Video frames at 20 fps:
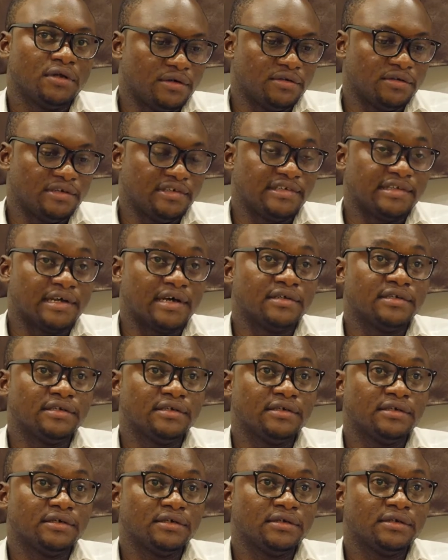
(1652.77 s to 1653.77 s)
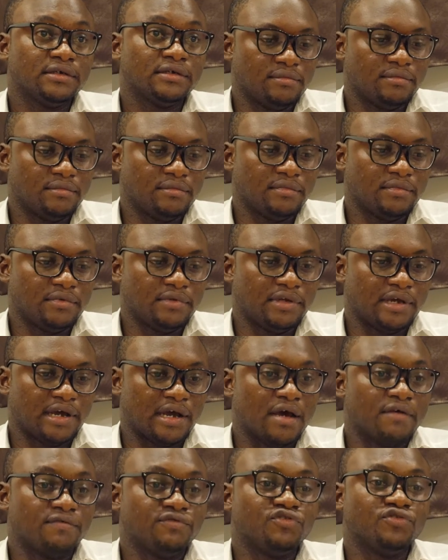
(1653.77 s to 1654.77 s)
the study. They
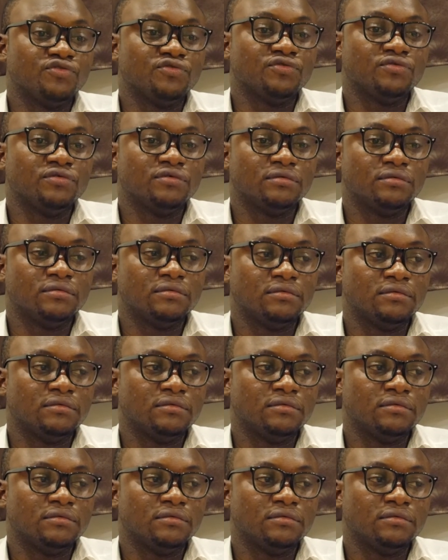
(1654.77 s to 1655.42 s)
have to